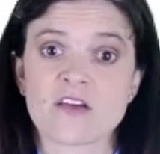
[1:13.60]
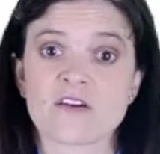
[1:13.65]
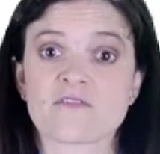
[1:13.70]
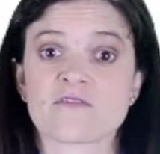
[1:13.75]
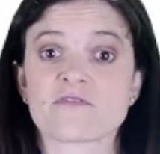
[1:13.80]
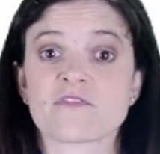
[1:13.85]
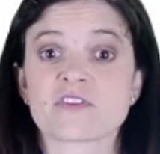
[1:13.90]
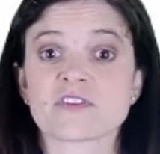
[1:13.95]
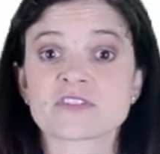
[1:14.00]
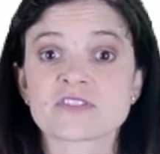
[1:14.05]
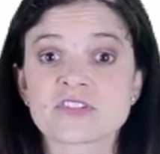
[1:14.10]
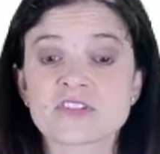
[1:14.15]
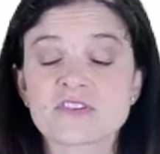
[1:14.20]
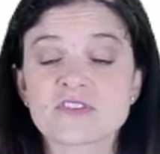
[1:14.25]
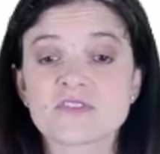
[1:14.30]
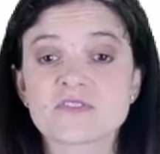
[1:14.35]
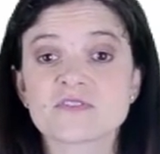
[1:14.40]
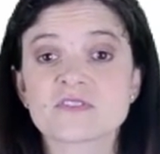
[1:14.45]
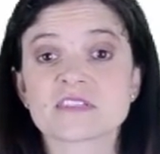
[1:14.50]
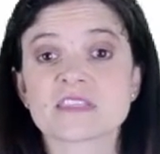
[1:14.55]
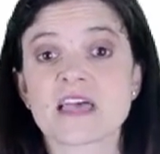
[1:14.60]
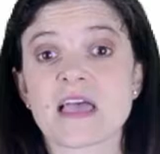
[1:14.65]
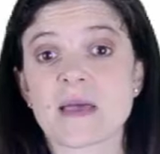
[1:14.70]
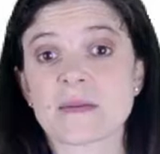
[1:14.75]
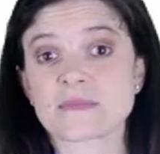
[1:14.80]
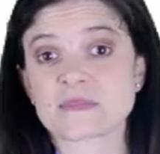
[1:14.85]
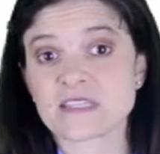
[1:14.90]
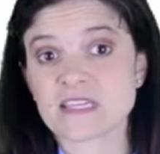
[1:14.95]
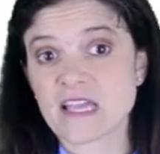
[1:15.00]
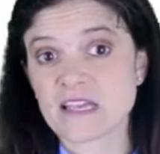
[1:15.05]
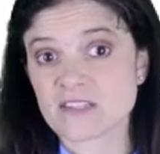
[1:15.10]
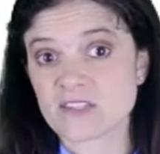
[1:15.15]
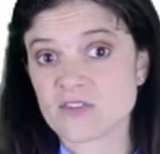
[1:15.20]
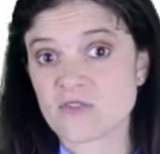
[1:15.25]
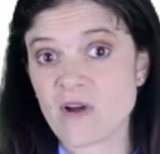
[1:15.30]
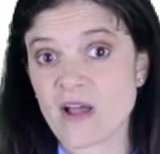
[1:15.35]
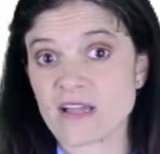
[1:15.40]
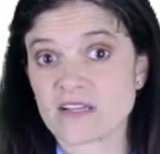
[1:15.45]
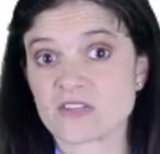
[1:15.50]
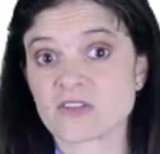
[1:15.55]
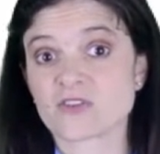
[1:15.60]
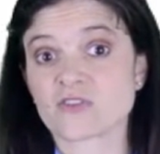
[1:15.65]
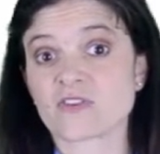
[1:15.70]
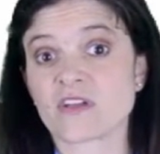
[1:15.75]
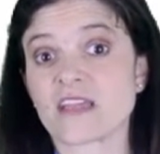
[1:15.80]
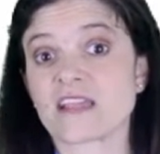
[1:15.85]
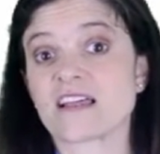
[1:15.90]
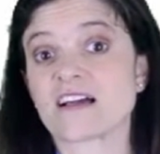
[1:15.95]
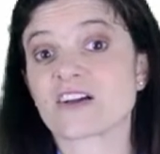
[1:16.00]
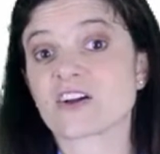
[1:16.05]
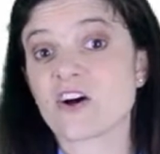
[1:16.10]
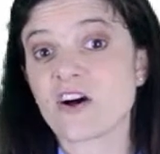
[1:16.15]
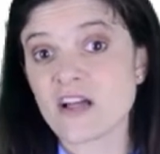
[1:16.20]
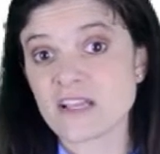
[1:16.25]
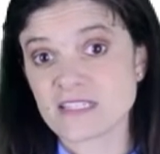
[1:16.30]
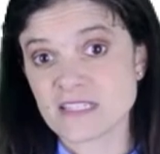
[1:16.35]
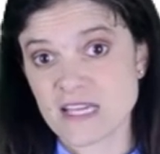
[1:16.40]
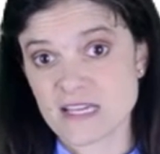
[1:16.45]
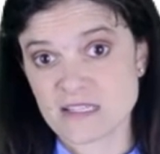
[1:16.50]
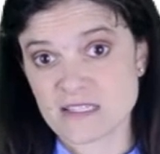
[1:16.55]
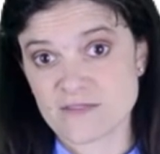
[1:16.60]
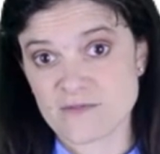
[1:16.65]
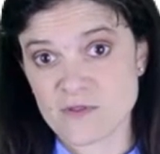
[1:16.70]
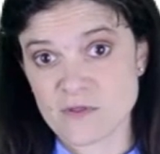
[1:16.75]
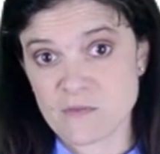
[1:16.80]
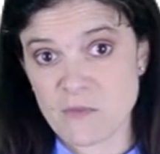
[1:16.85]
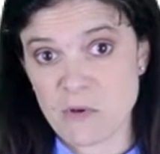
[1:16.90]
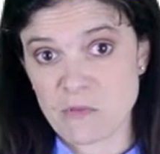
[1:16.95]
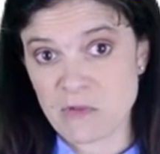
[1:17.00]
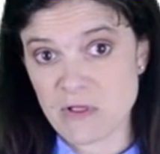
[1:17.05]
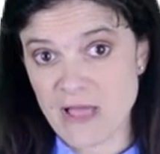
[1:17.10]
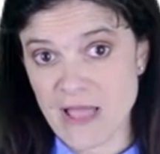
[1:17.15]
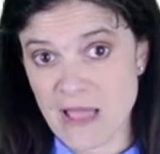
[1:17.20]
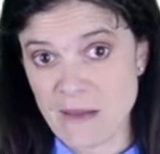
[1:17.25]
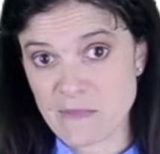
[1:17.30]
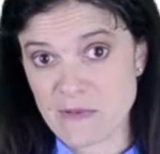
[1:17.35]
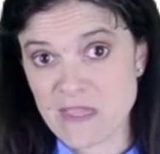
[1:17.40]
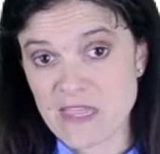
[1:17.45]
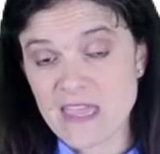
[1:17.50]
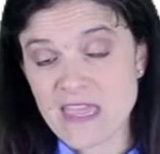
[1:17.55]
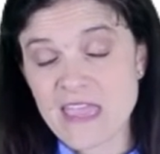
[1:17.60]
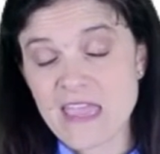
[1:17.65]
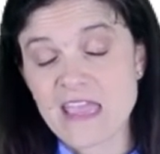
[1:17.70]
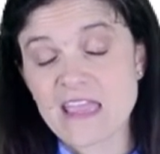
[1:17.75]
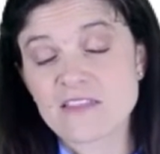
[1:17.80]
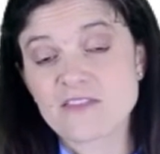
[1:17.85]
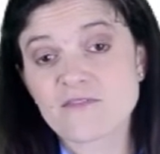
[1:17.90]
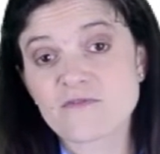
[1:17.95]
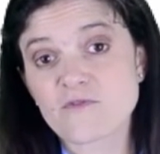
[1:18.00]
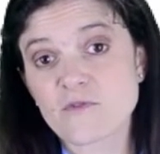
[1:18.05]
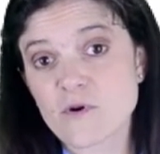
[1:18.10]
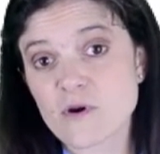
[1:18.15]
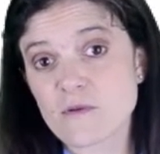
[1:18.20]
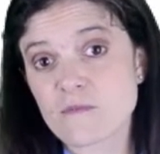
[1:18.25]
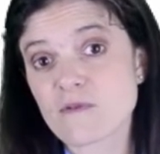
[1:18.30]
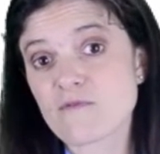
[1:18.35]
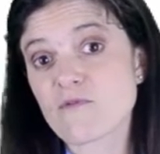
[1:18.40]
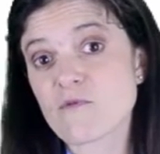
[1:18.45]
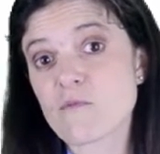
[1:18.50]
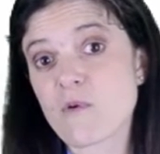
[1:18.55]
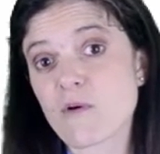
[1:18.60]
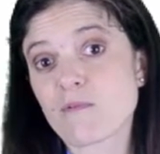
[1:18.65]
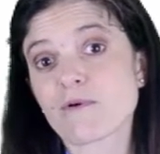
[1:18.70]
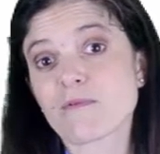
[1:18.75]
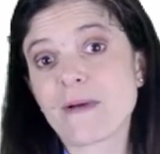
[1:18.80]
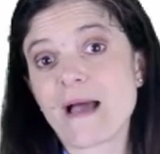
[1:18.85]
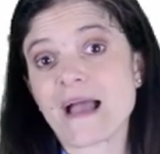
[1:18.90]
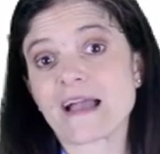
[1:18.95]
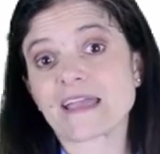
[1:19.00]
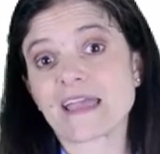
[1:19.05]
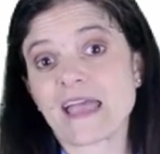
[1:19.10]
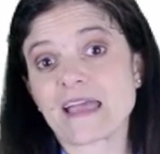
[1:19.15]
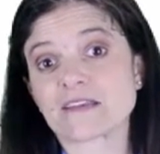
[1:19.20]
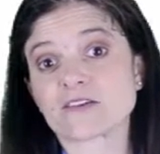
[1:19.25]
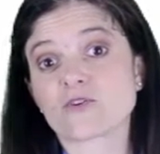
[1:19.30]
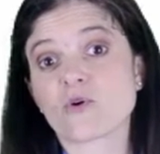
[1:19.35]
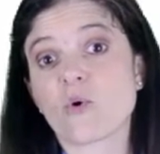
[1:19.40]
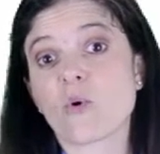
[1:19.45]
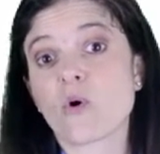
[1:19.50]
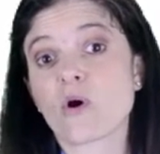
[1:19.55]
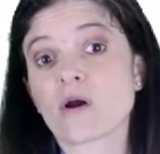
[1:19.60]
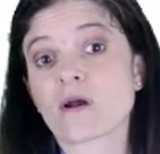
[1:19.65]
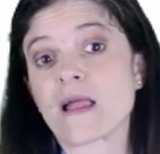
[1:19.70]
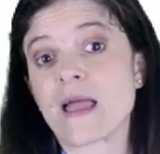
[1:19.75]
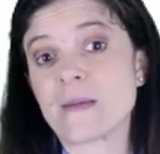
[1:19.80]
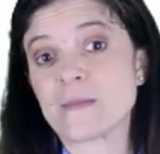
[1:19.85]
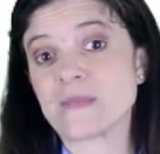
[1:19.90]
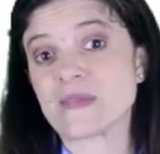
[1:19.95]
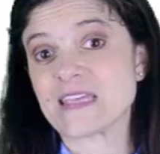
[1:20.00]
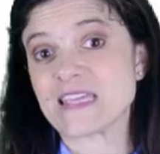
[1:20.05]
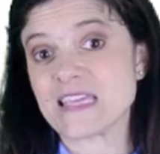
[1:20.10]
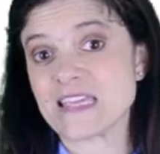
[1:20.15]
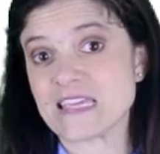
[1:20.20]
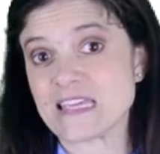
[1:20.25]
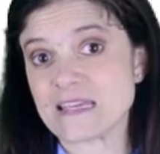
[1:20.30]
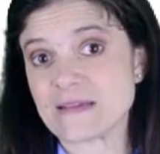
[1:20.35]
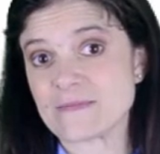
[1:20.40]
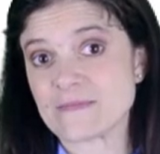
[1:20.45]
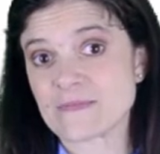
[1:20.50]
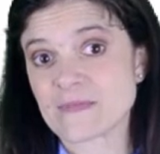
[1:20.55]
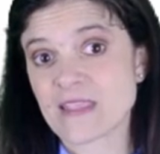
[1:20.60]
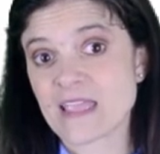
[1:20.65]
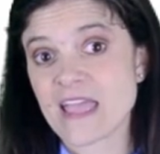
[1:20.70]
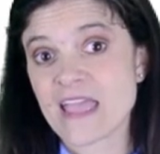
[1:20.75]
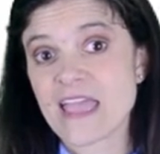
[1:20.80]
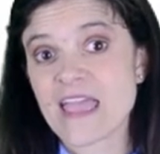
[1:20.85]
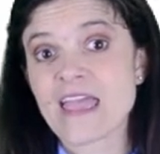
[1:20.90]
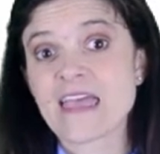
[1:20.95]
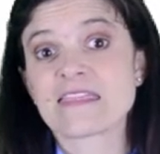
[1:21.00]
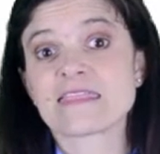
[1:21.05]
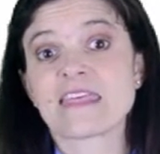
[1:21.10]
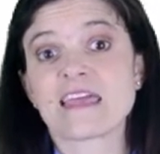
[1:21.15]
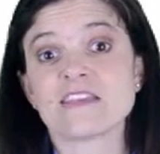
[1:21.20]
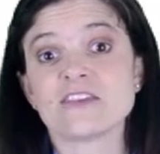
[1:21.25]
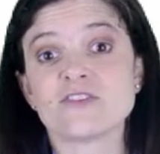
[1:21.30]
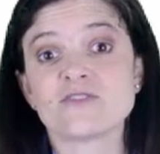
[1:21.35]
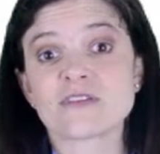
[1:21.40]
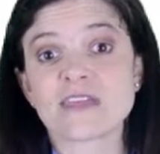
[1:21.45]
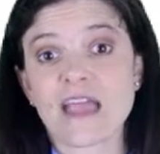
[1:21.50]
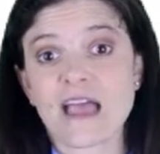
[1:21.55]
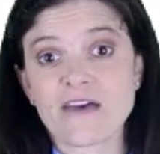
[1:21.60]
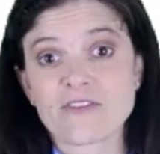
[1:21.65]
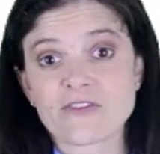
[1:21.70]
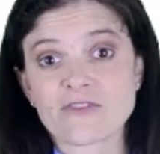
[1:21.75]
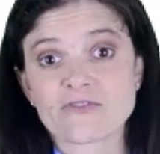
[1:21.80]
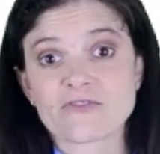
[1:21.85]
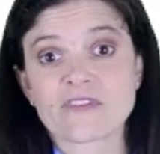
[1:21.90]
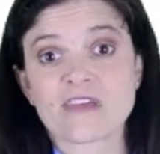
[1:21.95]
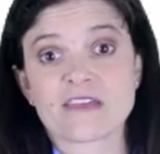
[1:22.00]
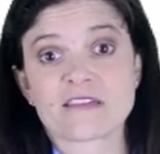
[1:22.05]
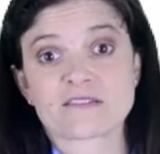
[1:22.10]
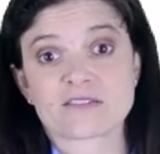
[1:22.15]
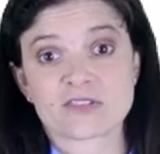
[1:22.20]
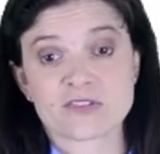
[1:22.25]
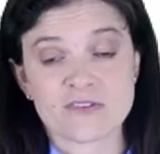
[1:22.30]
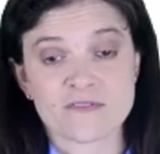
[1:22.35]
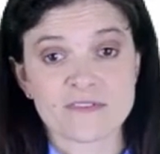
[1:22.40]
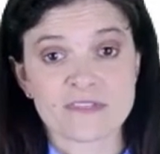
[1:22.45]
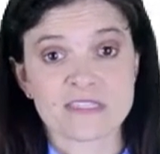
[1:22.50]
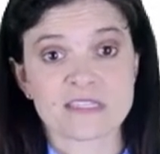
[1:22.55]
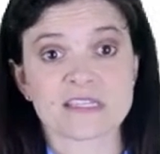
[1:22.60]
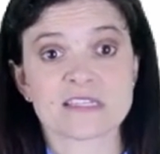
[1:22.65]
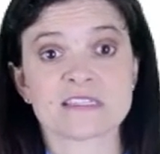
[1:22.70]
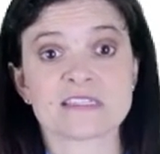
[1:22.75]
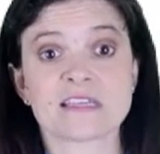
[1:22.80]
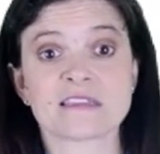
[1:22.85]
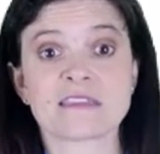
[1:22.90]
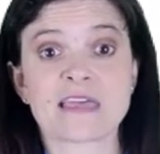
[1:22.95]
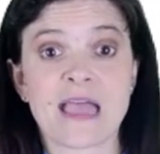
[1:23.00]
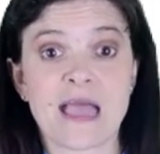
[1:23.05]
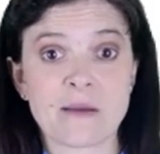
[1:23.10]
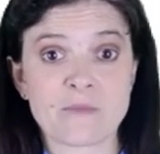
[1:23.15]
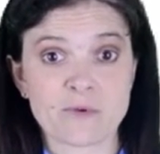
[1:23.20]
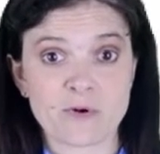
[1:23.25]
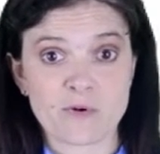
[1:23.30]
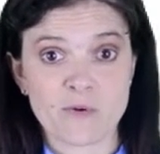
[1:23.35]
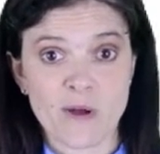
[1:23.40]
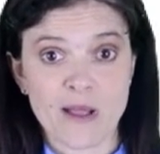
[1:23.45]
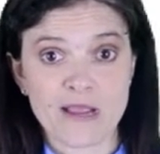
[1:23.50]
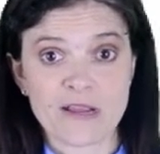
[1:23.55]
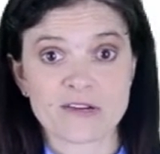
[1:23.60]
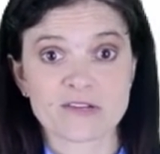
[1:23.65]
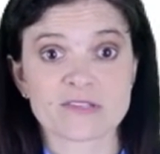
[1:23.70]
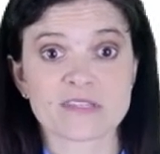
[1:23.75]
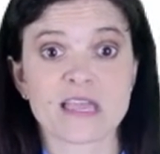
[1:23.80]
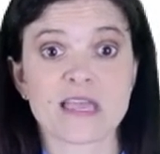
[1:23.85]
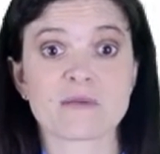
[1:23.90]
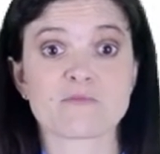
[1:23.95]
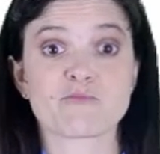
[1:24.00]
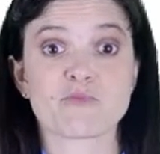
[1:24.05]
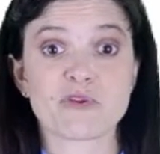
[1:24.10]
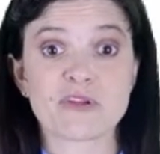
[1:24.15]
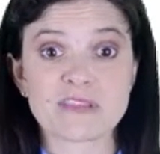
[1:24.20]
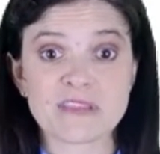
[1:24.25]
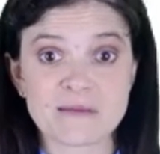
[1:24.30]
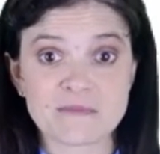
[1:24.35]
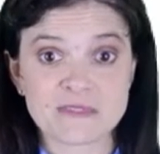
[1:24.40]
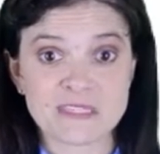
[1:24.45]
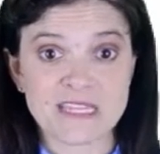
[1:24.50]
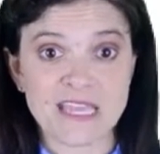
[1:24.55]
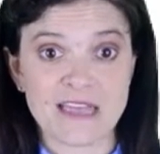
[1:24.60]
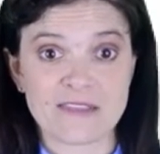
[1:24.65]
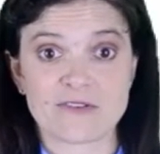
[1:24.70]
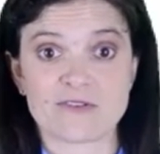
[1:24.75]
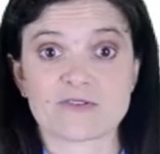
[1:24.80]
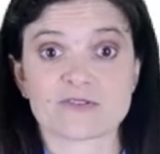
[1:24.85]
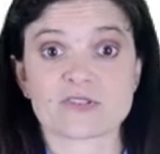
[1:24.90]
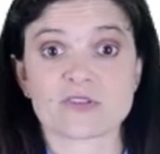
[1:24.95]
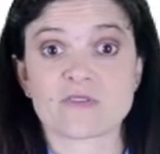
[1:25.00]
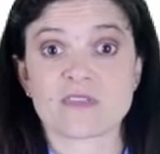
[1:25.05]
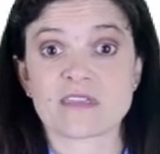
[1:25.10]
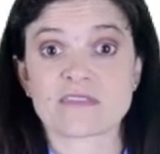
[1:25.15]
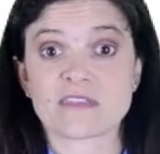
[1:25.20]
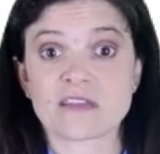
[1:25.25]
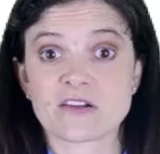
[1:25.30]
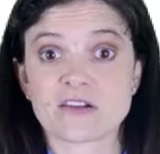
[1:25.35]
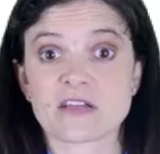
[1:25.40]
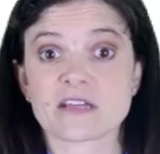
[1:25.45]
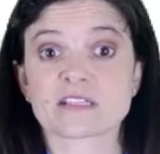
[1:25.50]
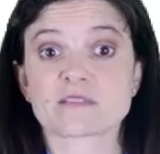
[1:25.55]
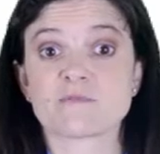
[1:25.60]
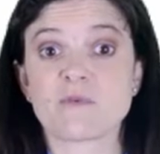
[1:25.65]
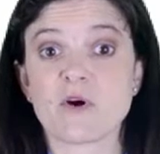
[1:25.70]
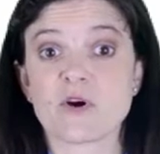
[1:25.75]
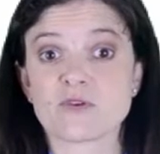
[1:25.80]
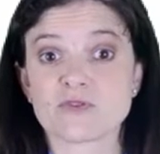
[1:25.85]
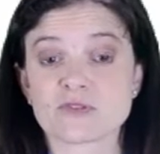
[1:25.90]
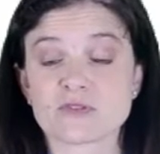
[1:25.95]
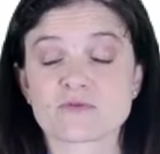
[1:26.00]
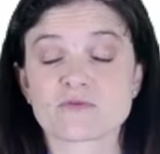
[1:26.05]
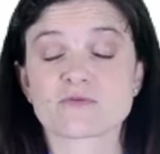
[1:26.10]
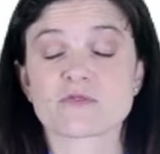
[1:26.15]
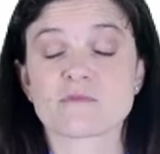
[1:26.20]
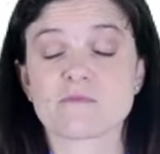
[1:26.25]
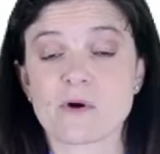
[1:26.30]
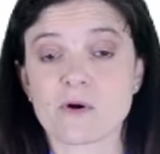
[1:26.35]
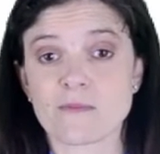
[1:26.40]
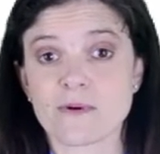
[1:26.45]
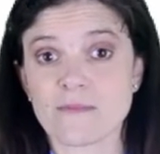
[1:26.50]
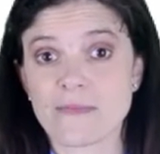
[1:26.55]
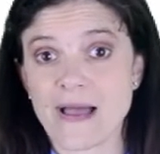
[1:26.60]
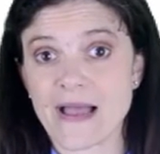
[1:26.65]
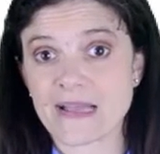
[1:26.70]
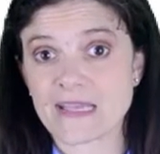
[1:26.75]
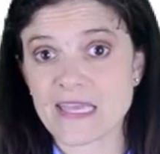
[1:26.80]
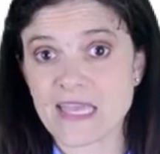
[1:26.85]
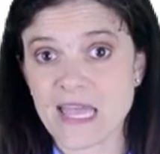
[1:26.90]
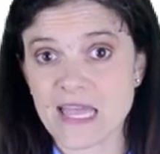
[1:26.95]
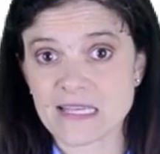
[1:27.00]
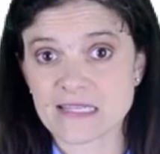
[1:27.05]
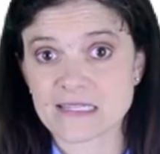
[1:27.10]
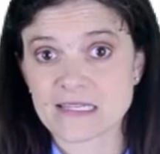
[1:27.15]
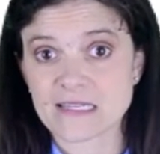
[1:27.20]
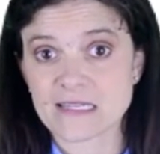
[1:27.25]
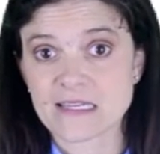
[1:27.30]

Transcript: First, you use the MCS UI to create a context for the mobile app in the form of a mobile backend or MBE. Then you gather the services that the app requires and bring them together so that they're exposed through the mobile backend.